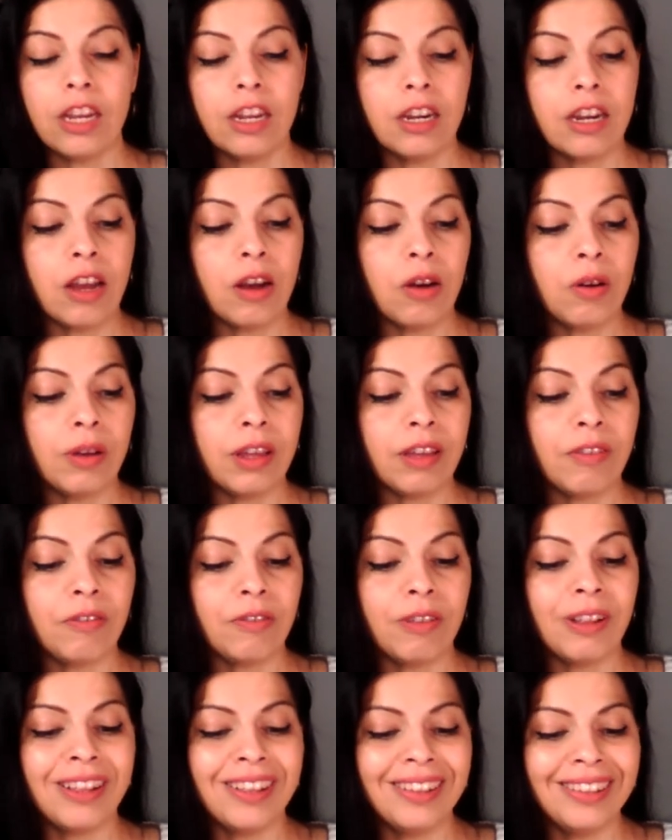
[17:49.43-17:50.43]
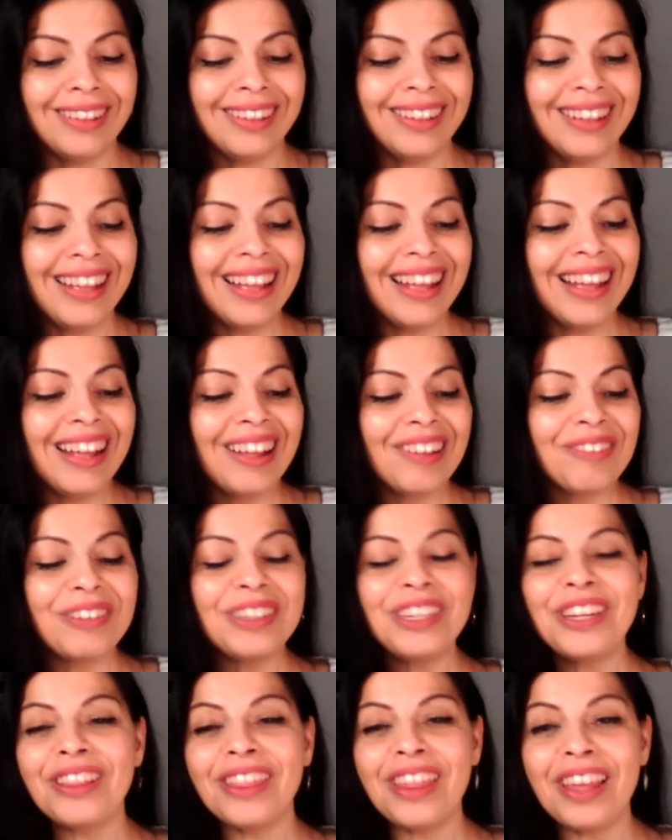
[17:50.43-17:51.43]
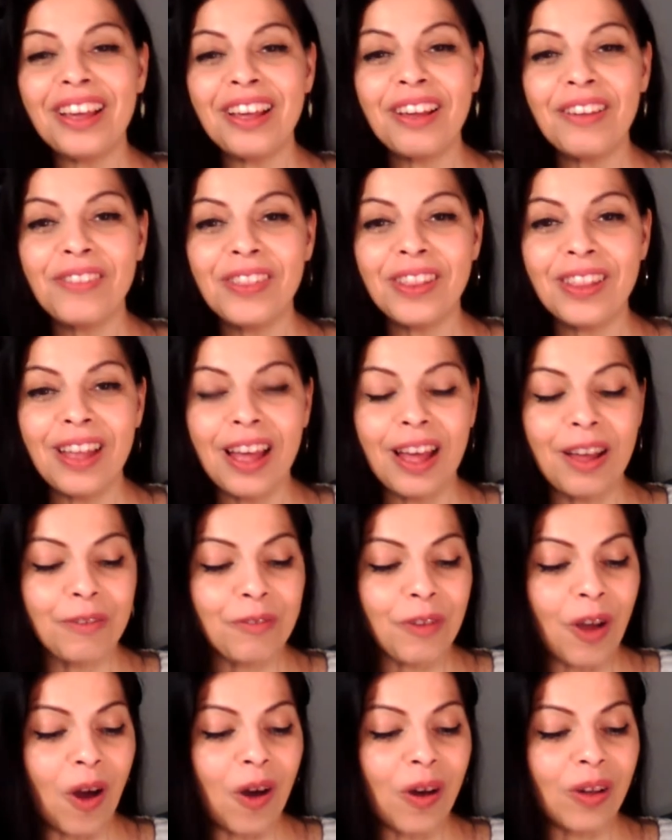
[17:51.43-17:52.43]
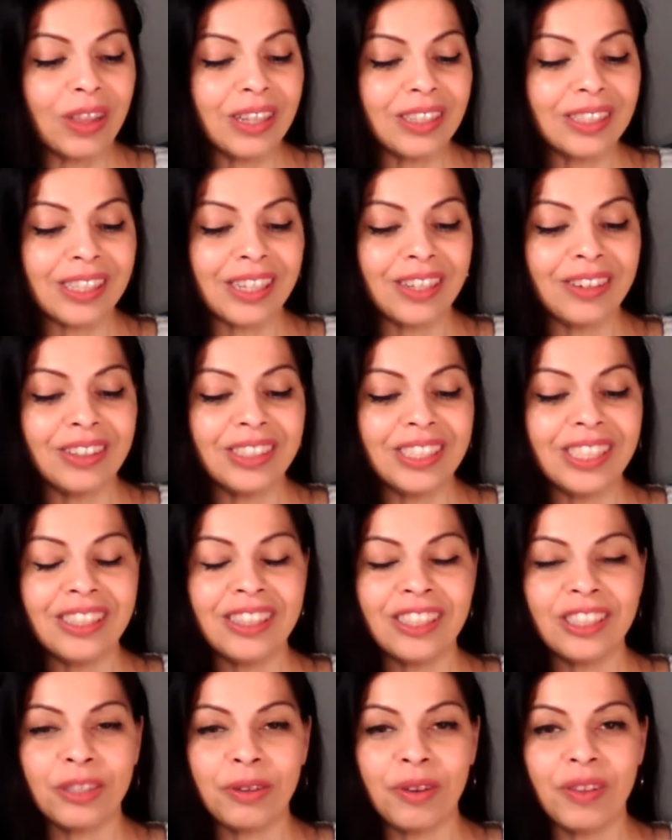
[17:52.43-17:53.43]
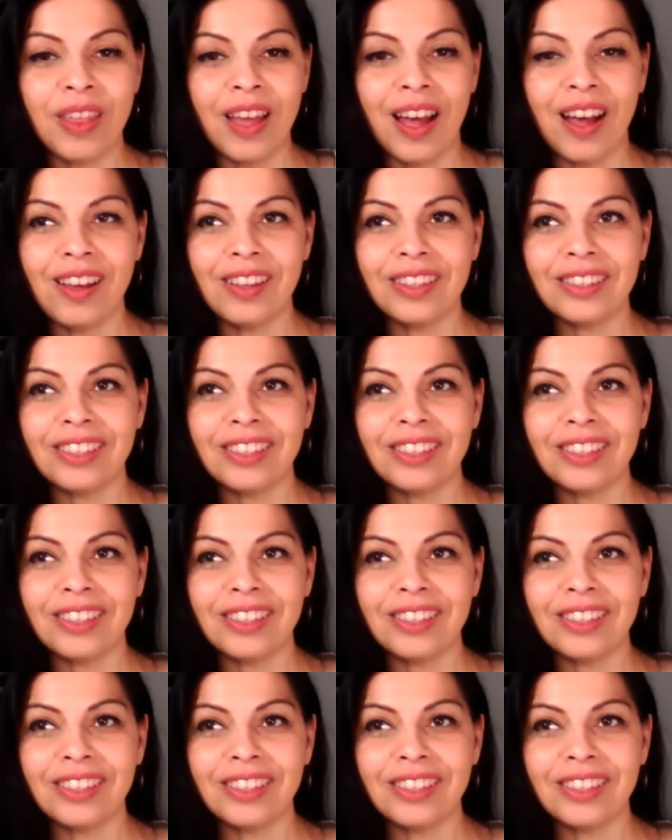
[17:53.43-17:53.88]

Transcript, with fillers: when you think of, of all this energy in the 12th house, you think of someone